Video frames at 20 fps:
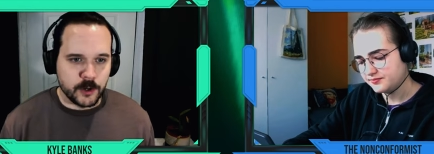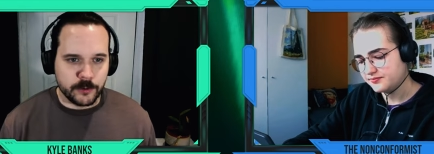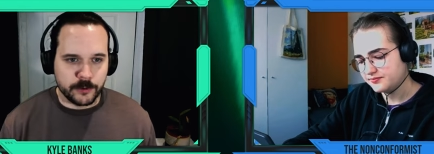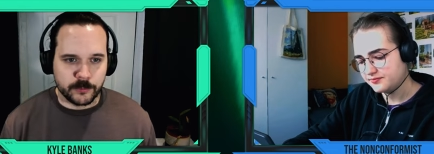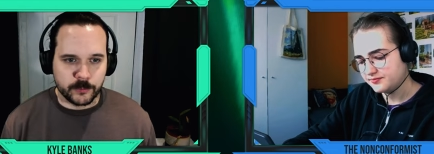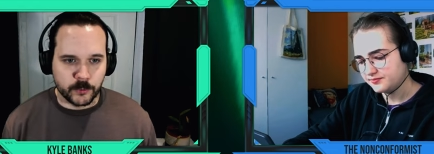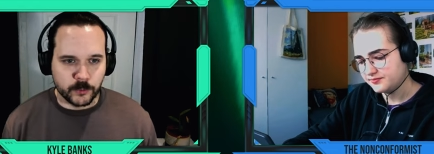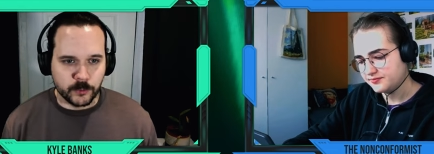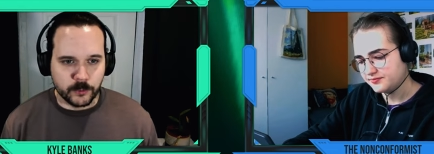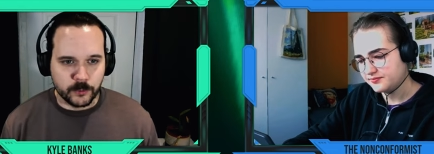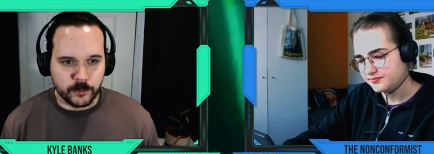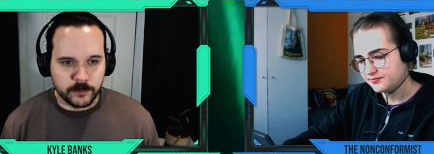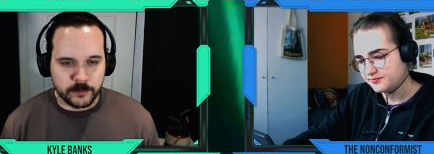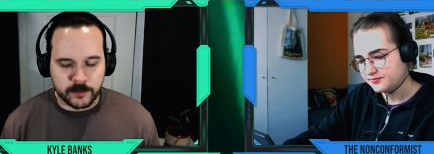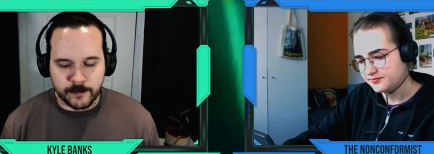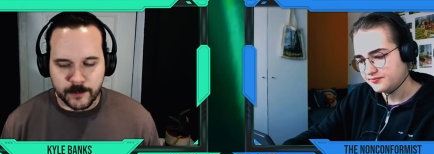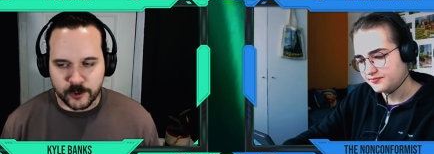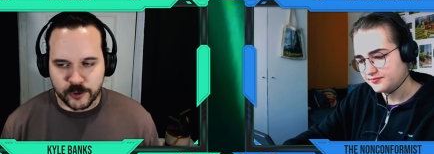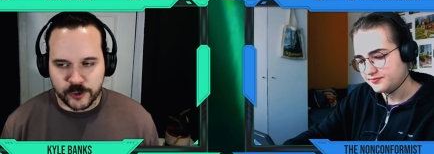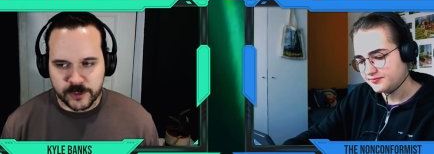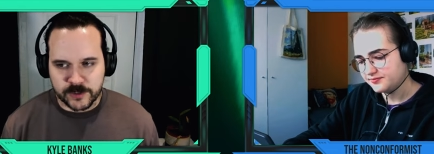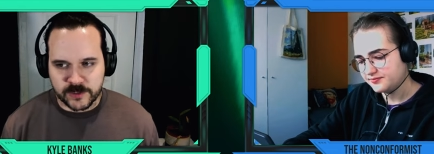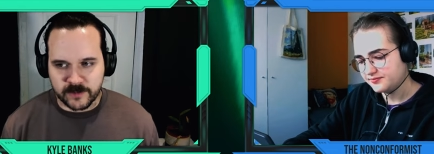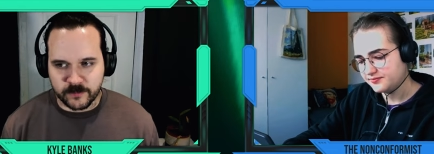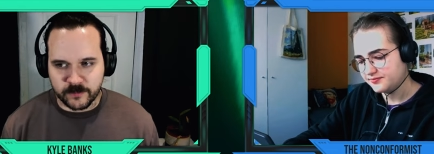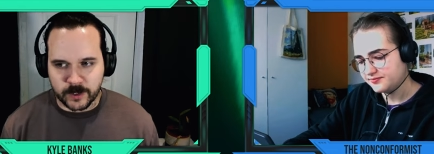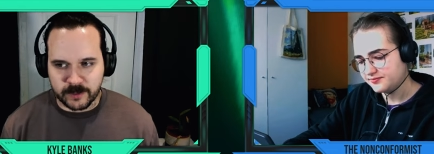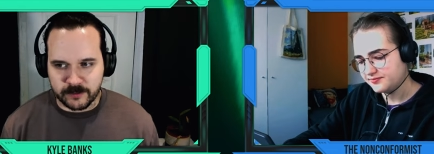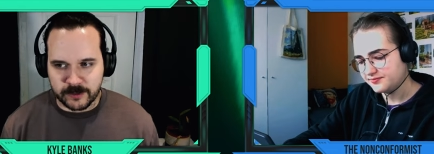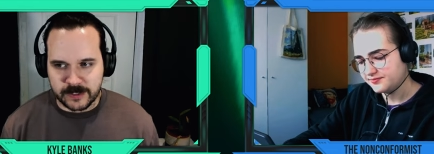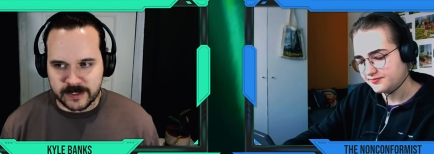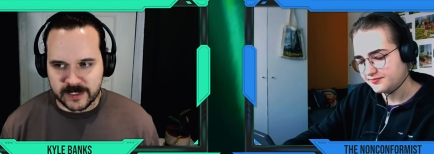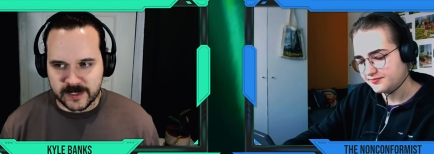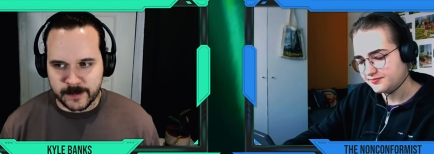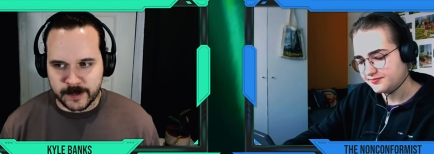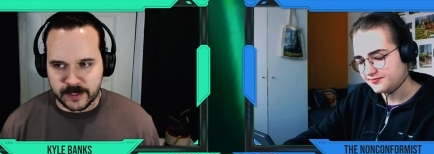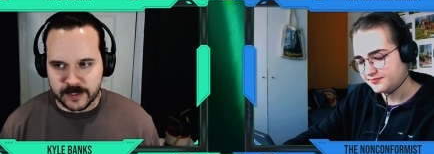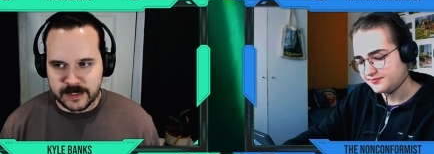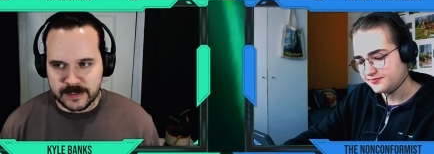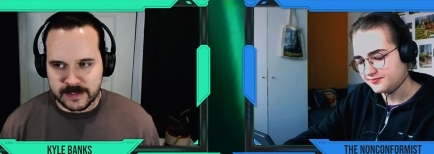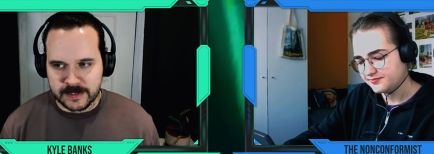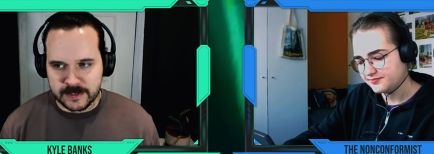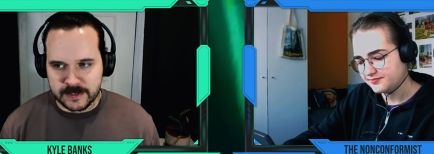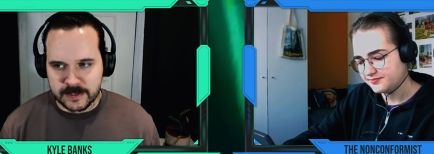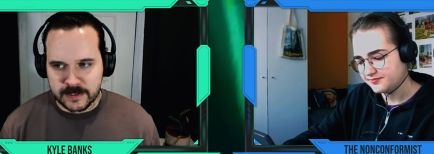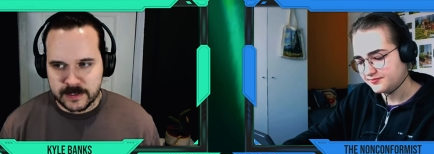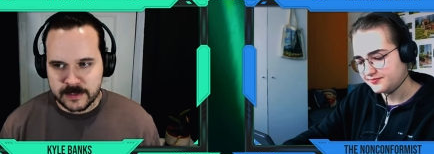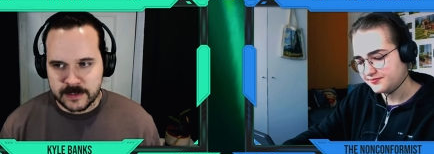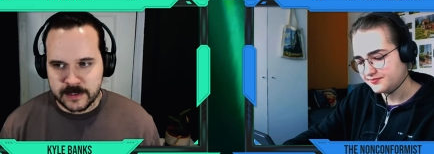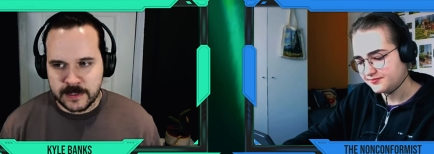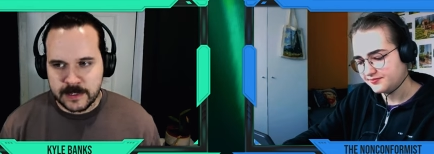Speaker 1: go through the motions of whatever the experience is.